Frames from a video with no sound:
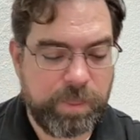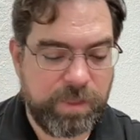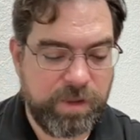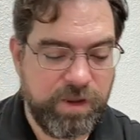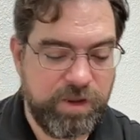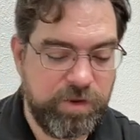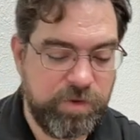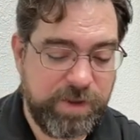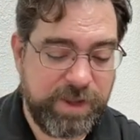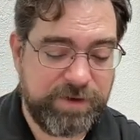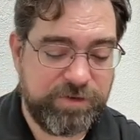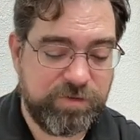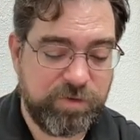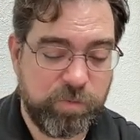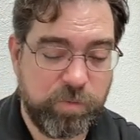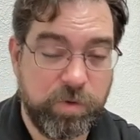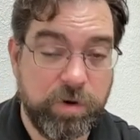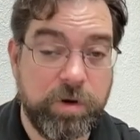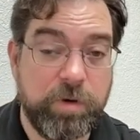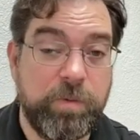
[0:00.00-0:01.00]
You get to
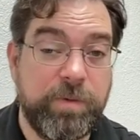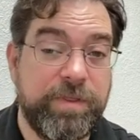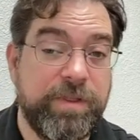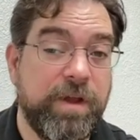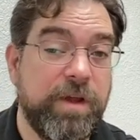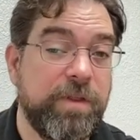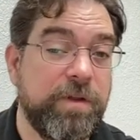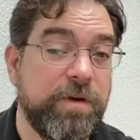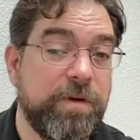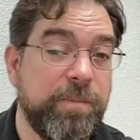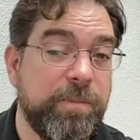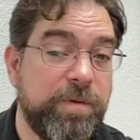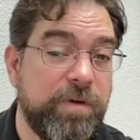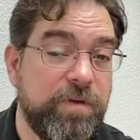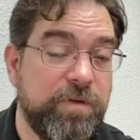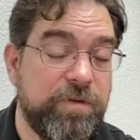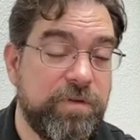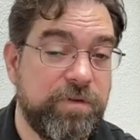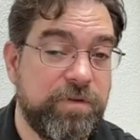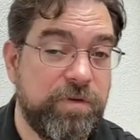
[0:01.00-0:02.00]
work with other
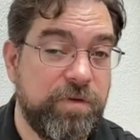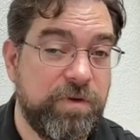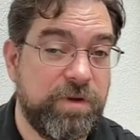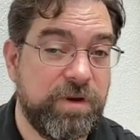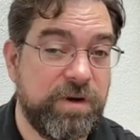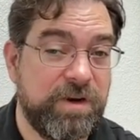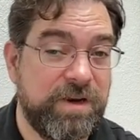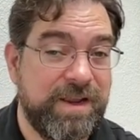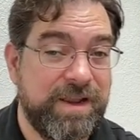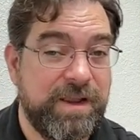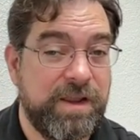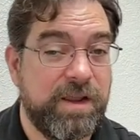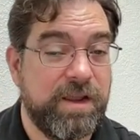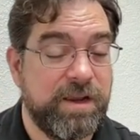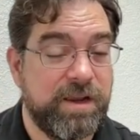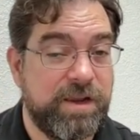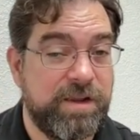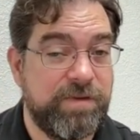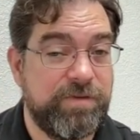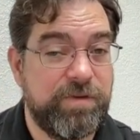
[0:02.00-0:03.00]
composers who can
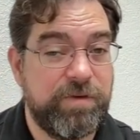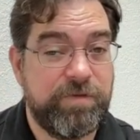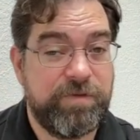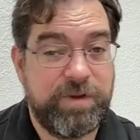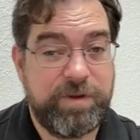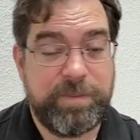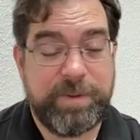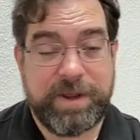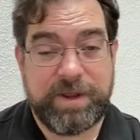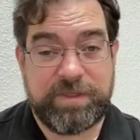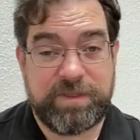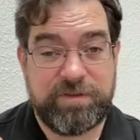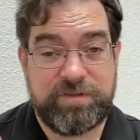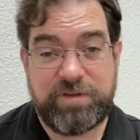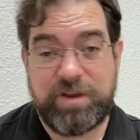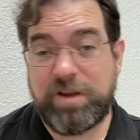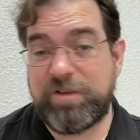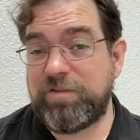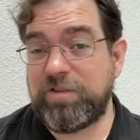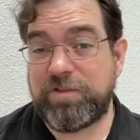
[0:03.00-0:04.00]
give you feedback that's
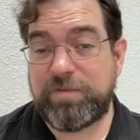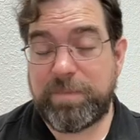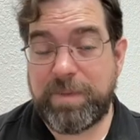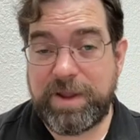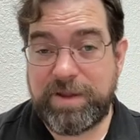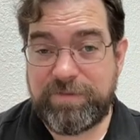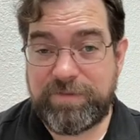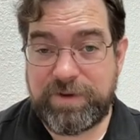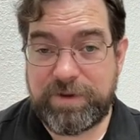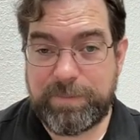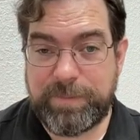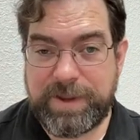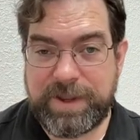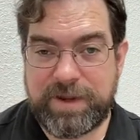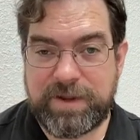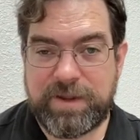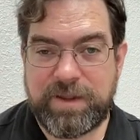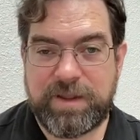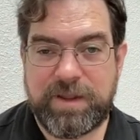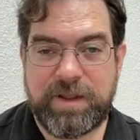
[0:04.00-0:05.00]
not just my
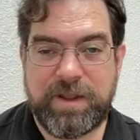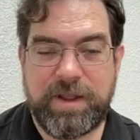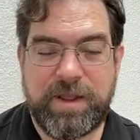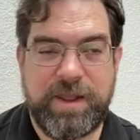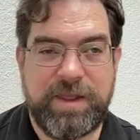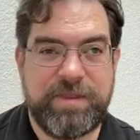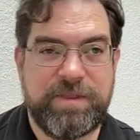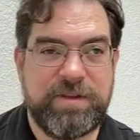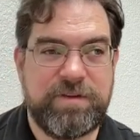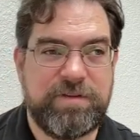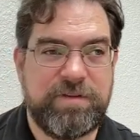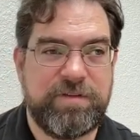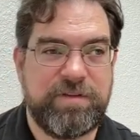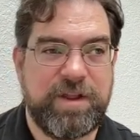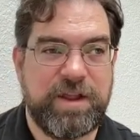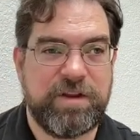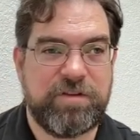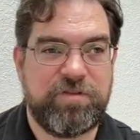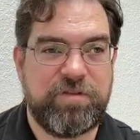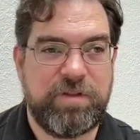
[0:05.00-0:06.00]
feedback. And this is
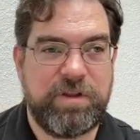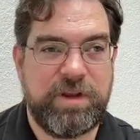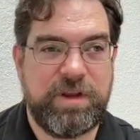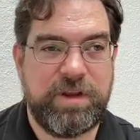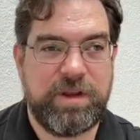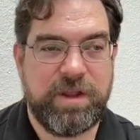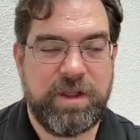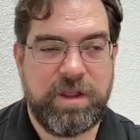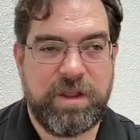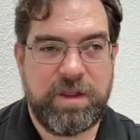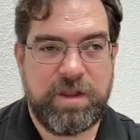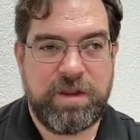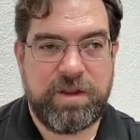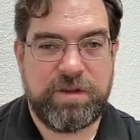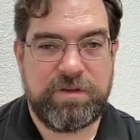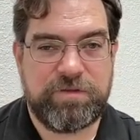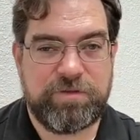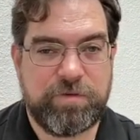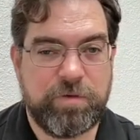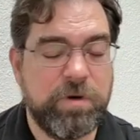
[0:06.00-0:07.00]
actually
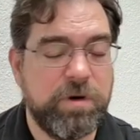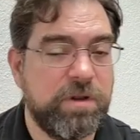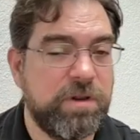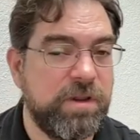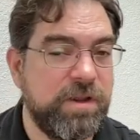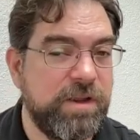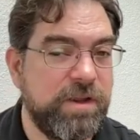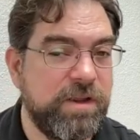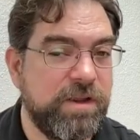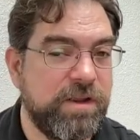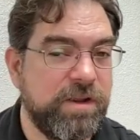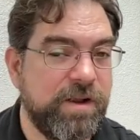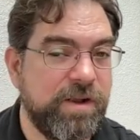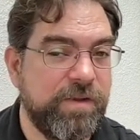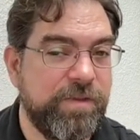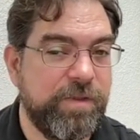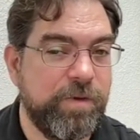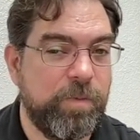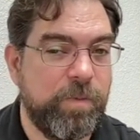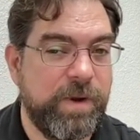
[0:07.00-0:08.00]
historically
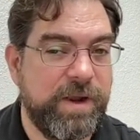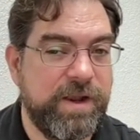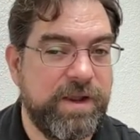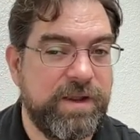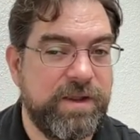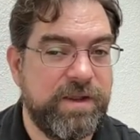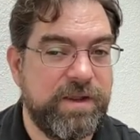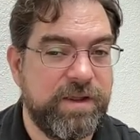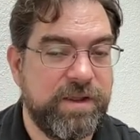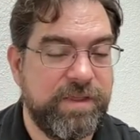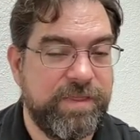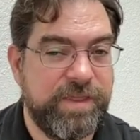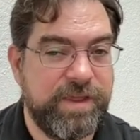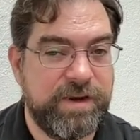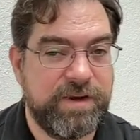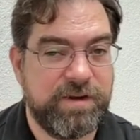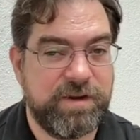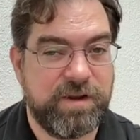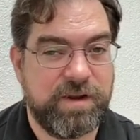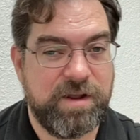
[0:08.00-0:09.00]
the way
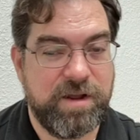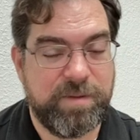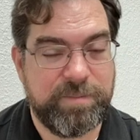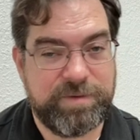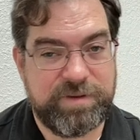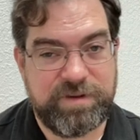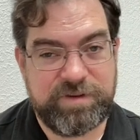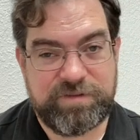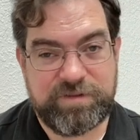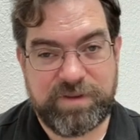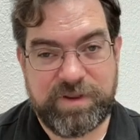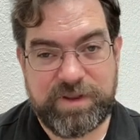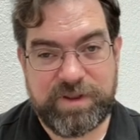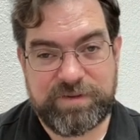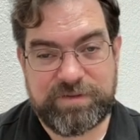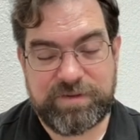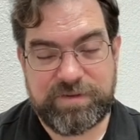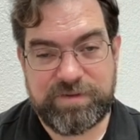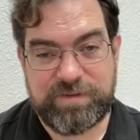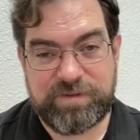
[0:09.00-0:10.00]
that composition
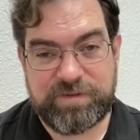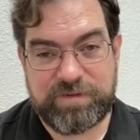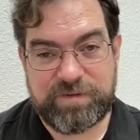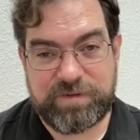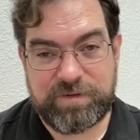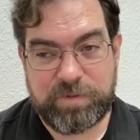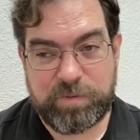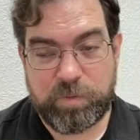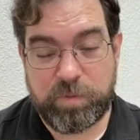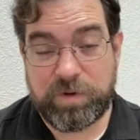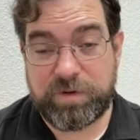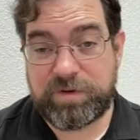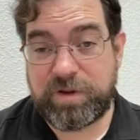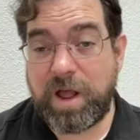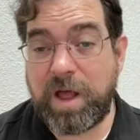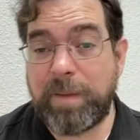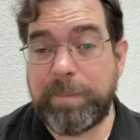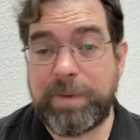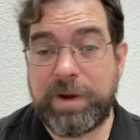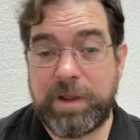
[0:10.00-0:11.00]
lessons were
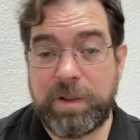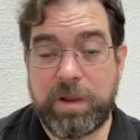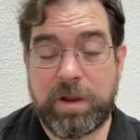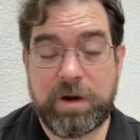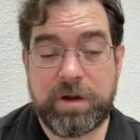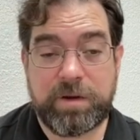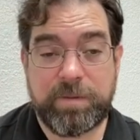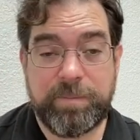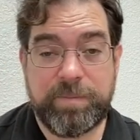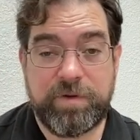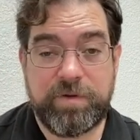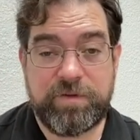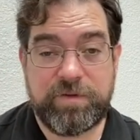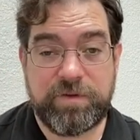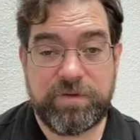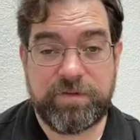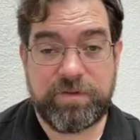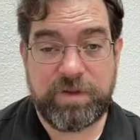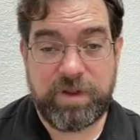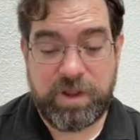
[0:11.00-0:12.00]
taught by a lot of
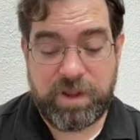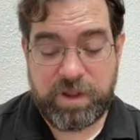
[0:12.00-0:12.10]
composers.